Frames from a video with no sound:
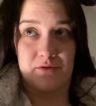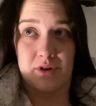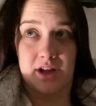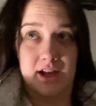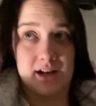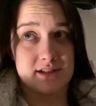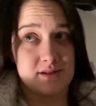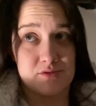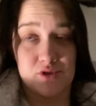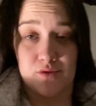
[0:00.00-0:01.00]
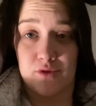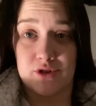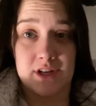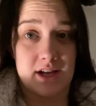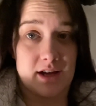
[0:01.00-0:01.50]
we can get in some sort of
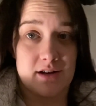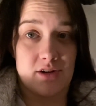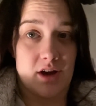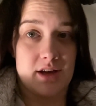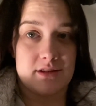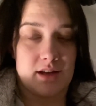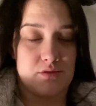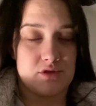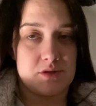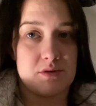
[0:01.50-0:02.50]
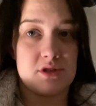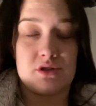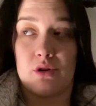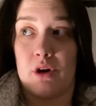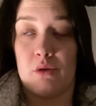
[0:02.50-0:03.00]
routine at night, that will just be
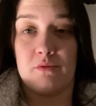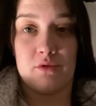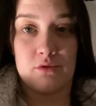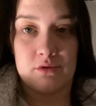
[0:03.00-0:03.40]
so helpful.